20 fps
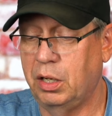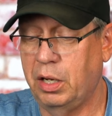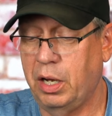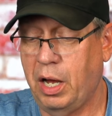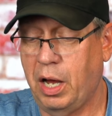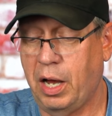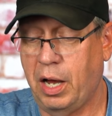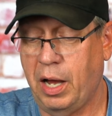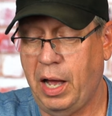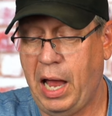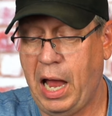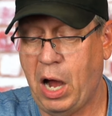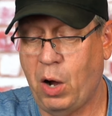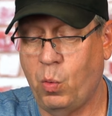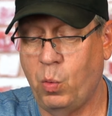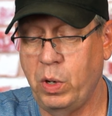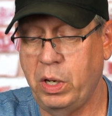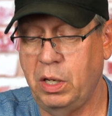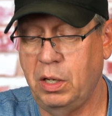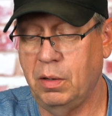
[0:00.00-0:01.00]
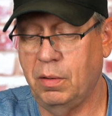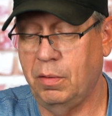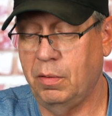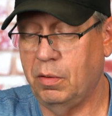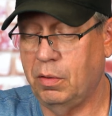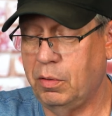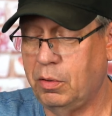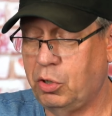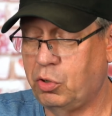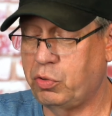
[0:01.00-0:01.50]
how we
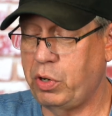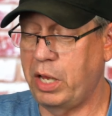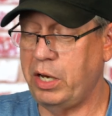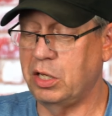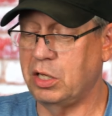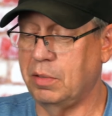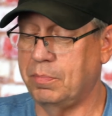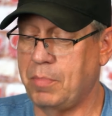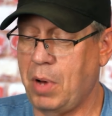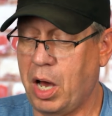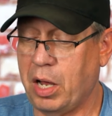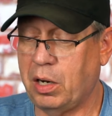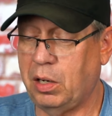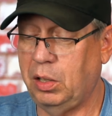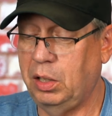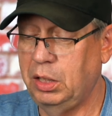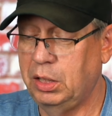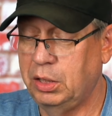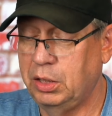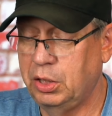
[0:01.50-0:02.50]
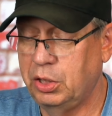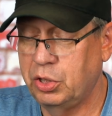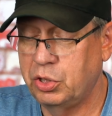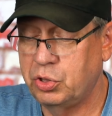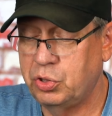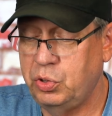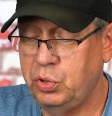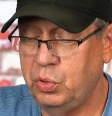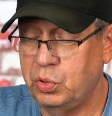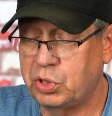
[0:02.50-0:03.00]
created the model
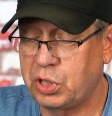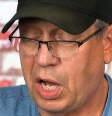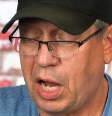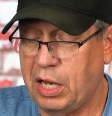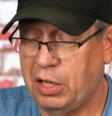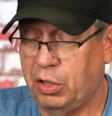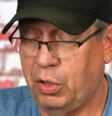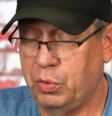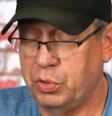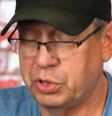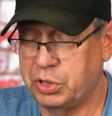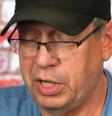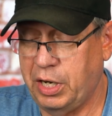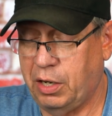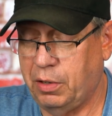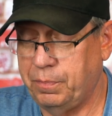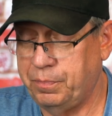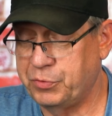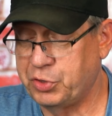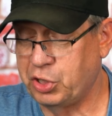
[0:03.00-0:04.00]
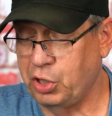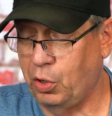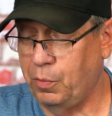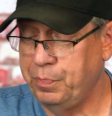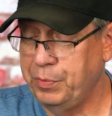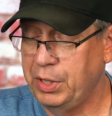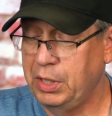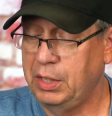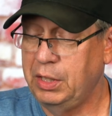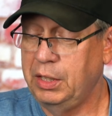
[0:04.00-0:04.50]
to tie loads down. So
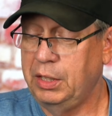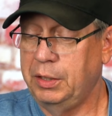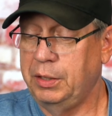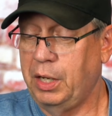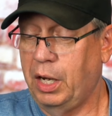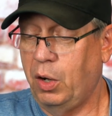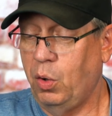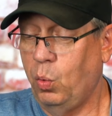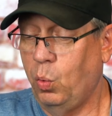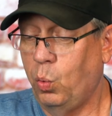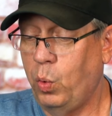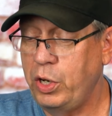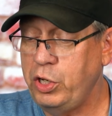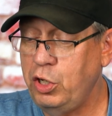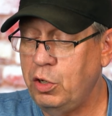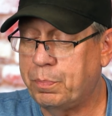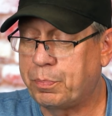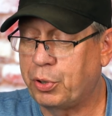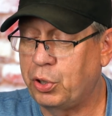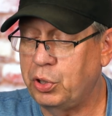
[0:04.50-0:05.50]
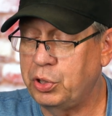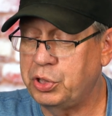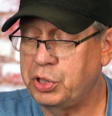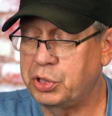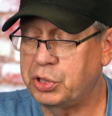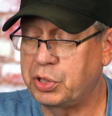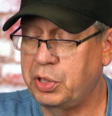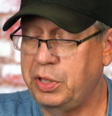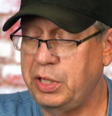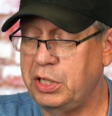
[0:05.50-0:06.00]
when you
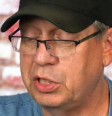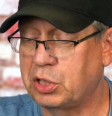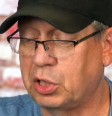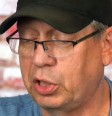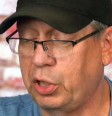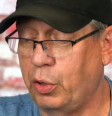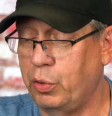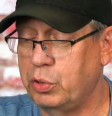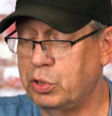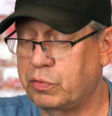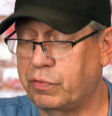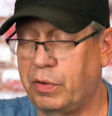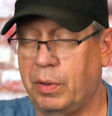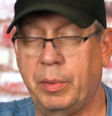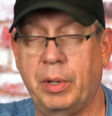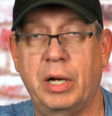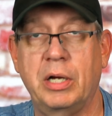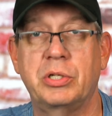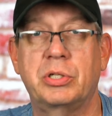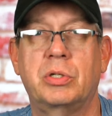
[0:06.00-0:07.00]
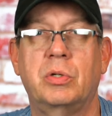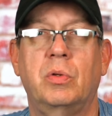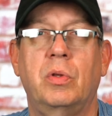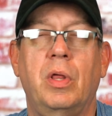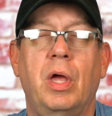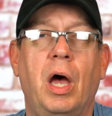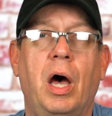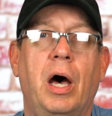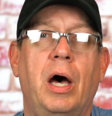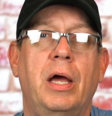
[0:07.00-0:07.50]
purchase these loads from us,
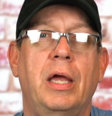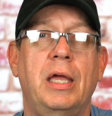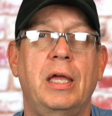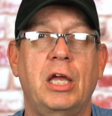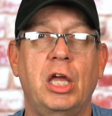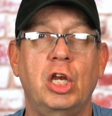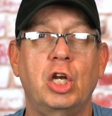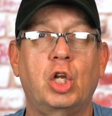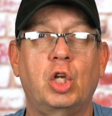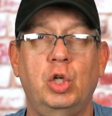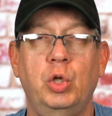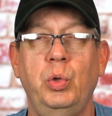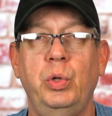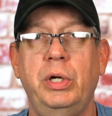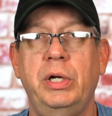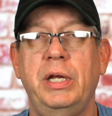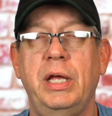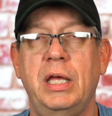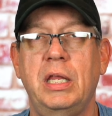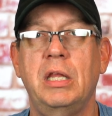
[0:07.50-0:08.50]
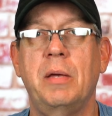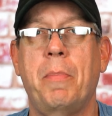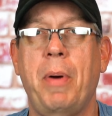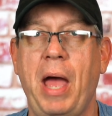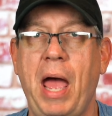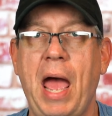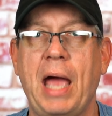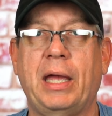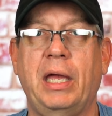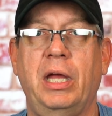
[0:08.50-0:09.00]
included in the
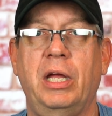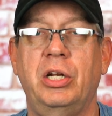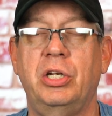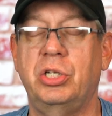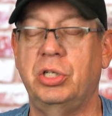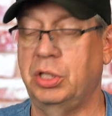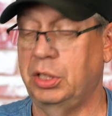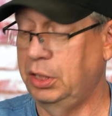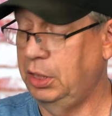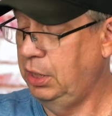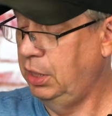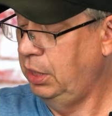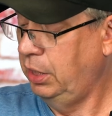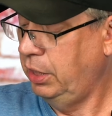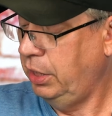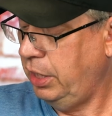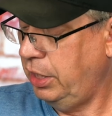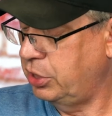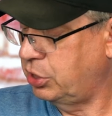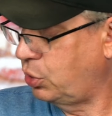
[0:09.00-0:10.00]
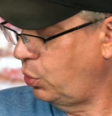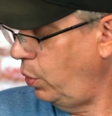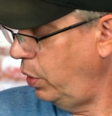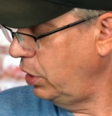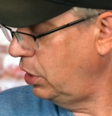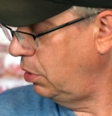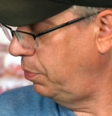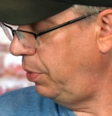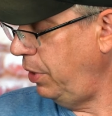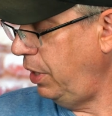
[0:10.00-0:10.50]
package is going
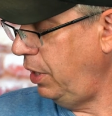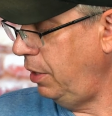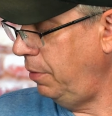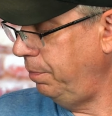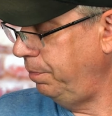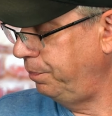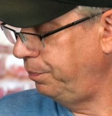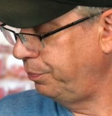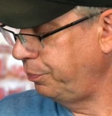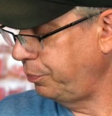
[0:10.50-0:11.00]
to be